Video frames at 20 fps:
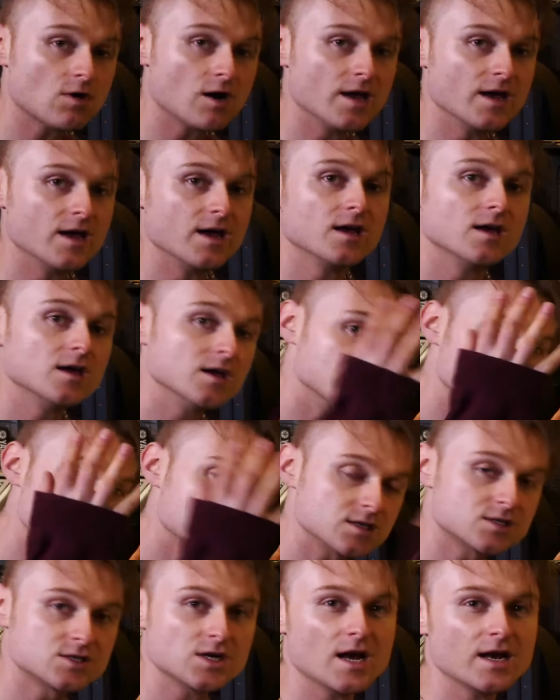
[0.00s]
right here is
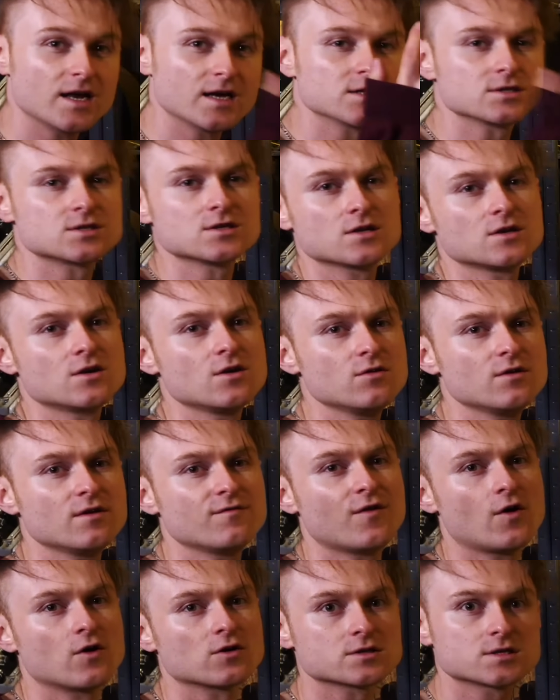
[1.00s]
the Jennings
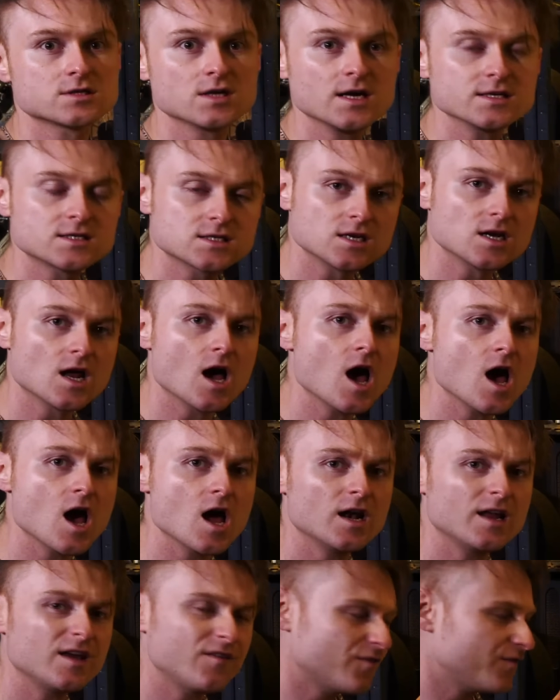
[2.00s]
Univox. It's an
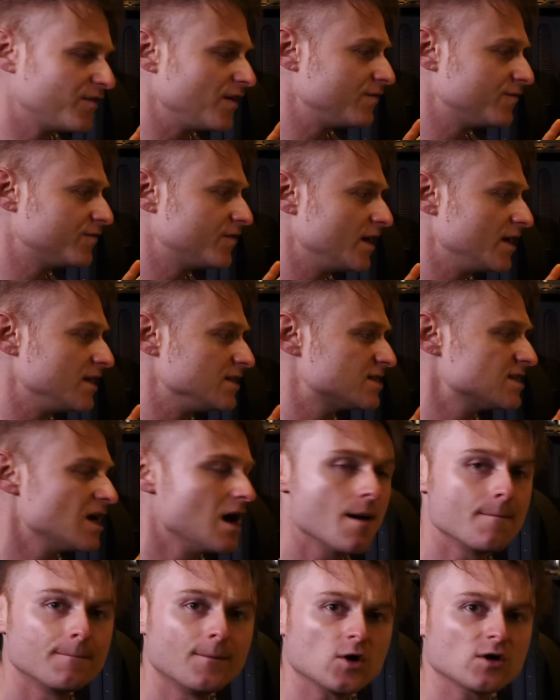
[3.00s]
early
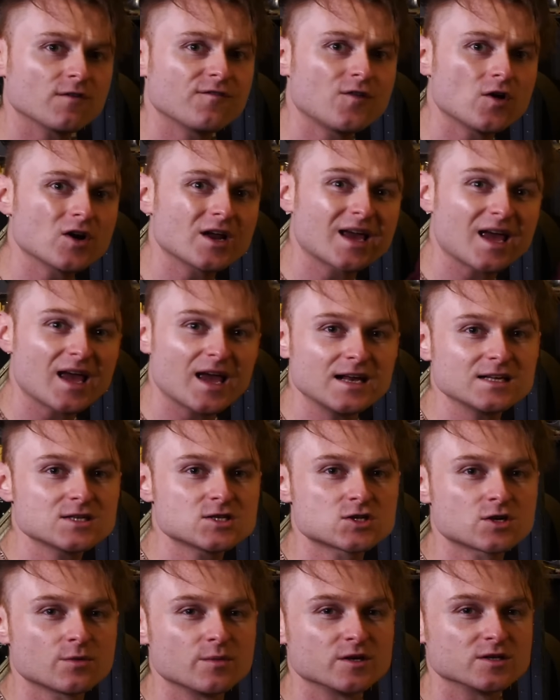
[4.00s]
50s monophonic
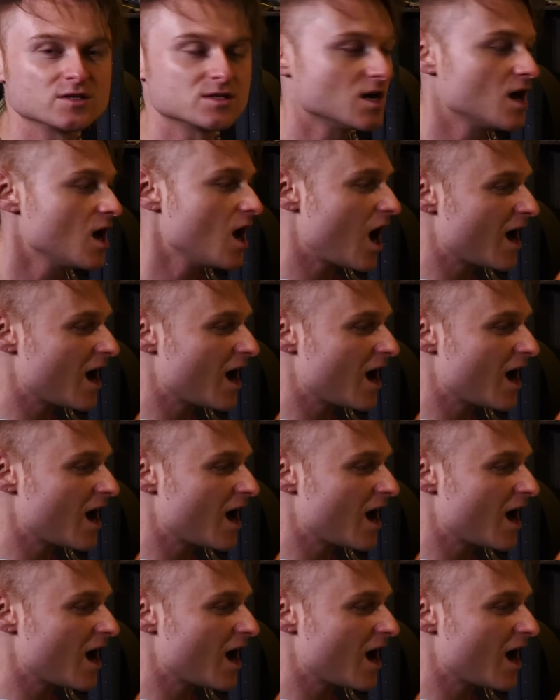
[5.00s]
instrument.